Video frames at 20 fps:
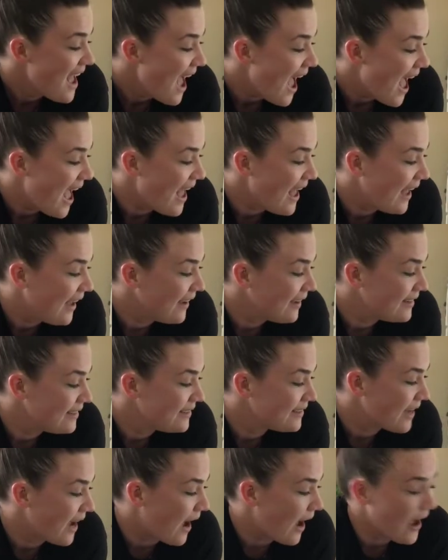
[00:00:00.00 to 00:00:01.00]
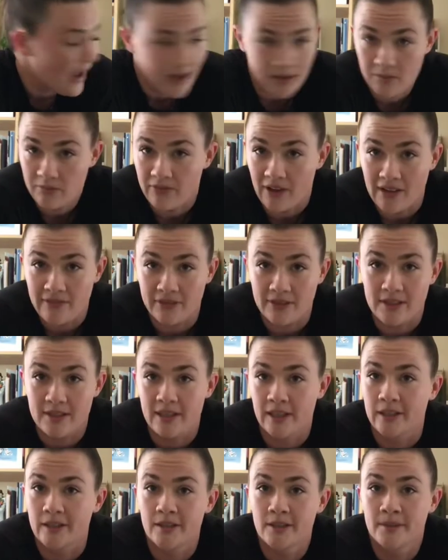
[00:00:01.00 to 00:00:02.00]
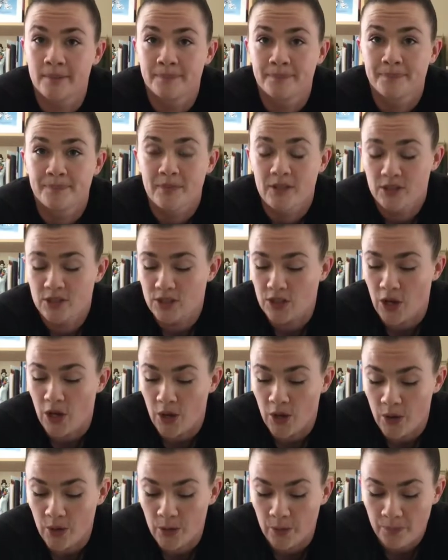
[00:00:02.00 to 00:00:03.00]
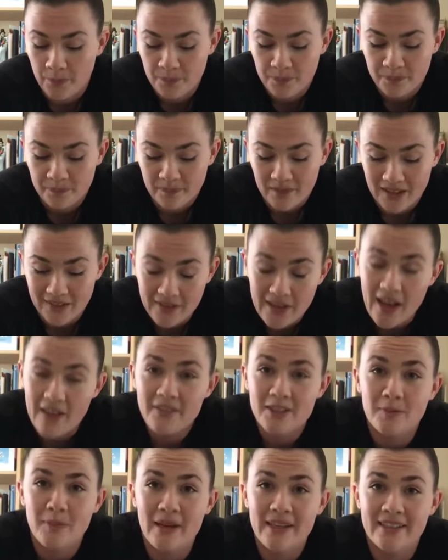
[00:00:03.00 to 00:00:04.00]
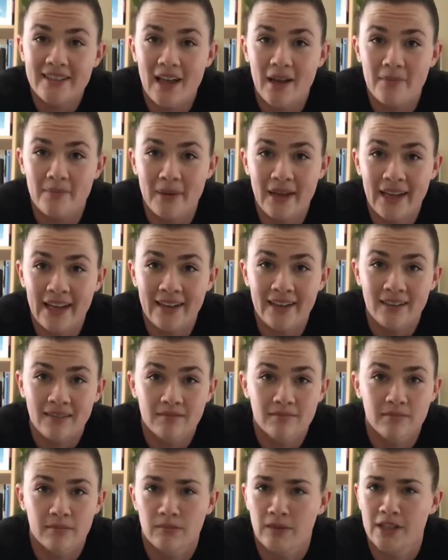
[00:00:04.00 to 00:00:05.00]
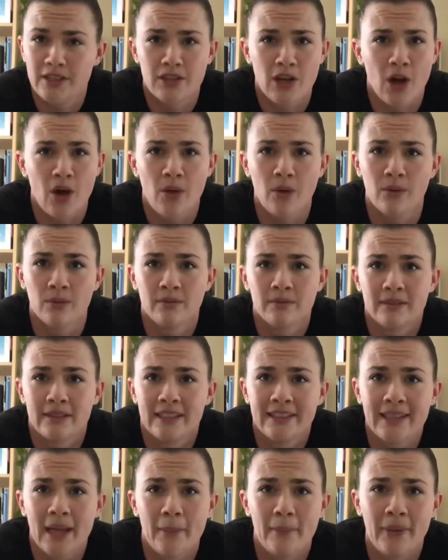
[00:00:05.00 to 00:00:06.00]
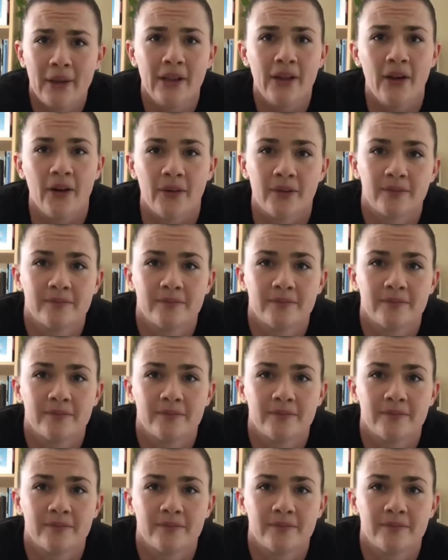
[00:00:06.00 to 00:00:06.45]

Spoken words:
and I'm 5'6". So if you have a space that big, let's go. Get that pillow.